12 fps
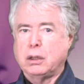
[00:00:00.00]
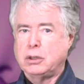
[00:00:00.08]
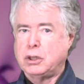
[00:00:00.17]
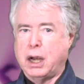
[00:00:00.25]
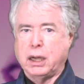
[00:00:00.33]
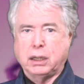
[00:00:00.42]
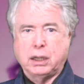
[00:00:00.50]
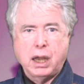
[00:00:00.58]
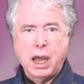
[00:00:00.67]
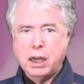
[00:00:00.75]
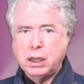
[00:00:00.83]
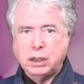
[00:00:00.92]

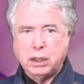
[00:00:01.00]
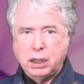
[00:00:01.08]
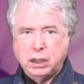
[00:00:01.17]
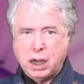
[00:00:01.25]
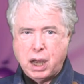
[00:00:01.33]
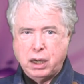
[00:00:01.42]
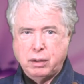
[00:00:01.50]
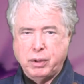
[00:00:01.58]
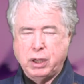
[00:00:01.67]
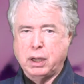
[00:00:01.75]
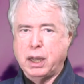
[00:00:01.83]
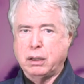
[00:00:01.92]
Gigantic
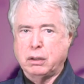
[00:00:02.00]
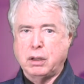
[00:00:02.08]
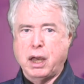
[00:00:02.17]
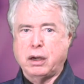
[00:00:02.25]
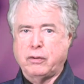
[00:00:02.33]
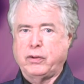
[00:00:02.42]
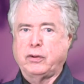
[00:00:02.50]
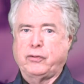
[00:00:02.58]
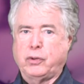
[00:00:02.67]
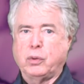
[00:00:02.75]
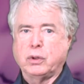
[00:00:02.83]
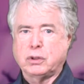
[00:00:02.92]
economy and a lot of
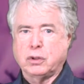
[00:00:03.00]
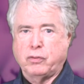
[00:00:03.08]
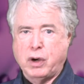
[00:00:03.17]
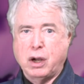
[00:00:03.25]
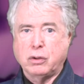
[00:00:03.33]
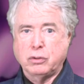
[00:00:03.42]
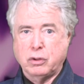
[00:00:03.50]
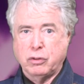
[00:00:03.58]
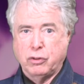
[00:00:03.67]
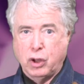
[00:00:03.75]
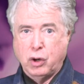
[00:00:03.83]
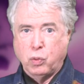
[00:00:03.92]
influence around
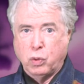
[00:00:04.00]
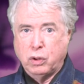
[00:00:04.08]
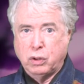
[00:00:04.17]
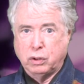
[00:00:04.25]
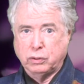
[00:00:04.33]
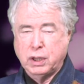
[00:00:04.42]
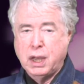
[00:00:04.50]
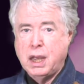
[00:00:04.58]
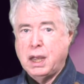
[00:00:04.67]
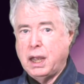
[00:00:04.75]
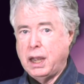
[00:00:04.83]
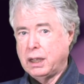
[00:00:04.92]
the world.
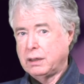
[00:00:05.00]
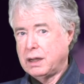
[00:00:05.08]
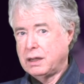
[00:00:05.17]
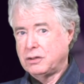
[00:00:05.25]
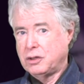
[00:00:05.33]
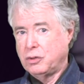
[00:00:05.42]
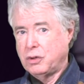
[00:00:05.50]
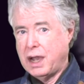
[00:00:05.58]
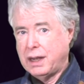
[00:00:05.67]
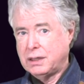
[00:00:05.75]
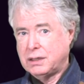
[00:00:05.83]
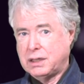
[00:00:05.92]
And as the
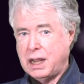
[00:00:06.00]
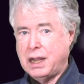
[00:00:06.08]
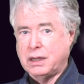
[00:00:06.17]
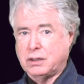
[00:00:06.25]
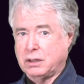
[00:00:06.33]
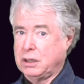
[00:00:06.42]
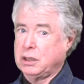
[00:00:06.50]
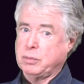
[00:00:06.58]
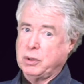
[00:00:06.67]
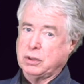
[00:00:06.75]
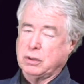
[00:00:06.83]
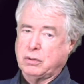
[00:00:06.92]
United States, at least
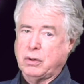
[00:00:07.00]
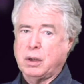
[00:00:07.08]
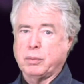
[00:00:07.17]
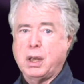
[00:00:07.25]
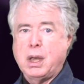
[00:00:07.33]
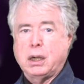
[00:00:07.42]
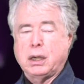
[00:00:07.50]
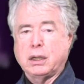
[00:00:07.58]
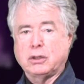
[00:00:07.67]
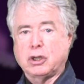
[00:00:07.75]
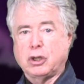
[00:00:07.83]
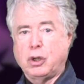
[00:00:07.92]
Mr. Trump,
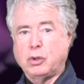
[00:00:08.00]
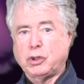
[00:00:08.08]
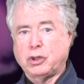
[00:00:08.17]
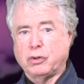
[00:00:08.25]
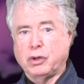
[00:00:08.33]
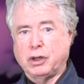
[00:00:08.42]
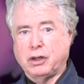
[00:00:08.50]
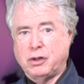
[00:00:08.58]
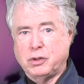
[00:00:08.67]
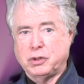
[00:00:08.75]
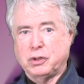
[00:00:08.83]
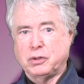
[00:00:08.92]
gets closer and
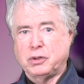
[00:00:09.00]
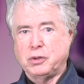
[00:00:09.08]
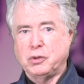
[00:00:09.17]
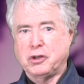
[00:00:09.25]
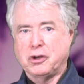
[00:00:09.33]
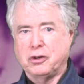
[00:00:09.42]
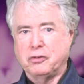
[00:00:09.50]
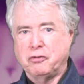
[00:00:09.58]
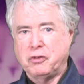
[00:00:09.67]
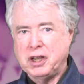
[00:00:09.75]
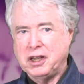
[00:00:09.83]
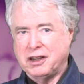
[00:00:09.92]
closer to
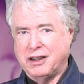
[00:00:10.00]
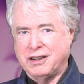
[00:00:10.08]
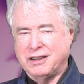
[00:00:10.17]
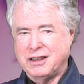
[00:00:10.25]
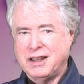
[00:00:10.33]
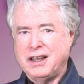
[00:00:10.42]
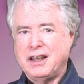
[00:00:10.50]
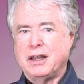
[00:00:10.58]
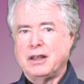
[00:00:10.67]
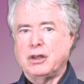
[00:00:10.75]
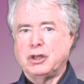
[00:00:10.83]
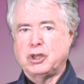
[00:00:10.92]
Korea,
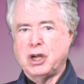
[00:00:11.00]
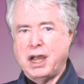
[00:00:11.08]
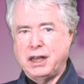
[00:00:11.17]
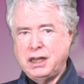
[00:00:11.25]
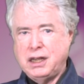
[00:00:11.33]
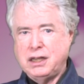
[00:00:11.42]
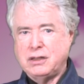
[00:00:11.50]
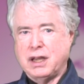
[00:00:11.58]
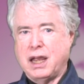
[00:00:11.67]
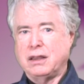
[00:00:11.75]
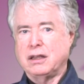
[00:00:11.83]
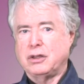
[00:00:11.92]
the Chinese
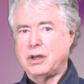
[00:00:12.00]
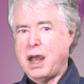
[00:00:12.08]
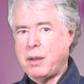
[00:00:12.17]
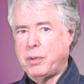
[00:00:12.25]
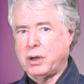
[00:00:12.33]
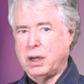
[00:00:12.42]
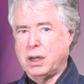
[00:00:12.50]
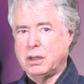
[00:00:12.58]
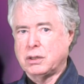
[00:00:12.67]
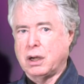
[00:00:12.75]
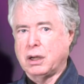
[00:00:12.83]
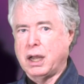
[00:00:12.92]
and the
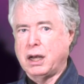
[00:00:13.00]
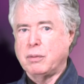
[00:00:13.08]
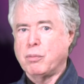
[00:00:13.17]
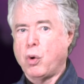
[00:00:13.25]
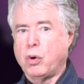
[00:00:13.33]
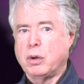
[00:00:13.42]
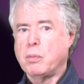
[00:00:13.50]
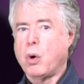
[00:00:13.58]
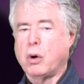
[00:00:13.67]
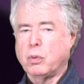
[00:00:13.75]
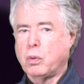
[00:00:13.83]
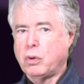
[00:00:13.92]
Japanese are getting more and
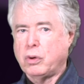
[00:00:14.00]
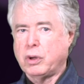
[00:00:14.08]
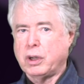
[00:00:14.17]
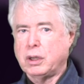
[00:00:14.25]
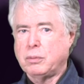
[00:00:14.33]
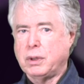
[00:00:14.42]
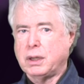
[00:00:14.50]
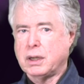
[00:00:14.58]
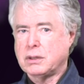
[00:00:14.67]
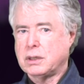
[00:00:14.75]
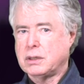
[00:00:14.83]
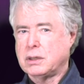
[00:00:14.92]
more worried
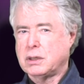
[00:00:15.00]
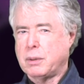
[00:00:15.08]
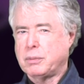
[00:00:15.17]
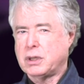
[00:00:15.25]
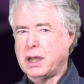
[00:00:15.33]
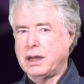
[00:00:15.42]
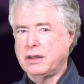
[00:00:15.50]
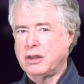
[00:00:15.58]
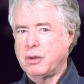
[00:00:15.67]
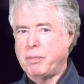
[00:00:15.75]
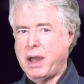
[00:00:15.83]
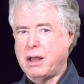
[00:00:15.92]
because this is upsetting
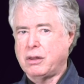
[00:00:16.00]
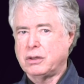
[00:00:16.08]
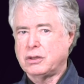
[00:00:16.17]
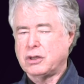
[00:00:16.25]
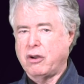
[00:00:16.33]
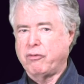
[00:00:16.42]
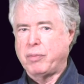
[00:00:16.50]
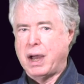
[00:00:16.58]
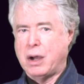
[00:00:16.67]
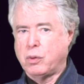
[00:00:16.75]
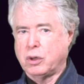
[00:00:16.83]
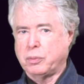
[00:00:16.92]
the balance of
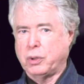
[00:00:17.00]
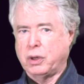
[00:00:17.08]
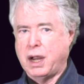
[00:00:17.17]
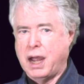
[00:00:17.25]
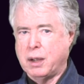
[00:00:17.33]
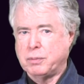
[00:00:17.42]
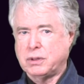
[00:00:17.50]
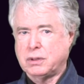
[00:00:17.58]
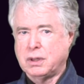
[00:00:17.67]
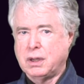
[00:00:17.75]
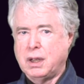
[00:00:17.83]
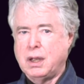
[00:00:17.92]
power, perhaps,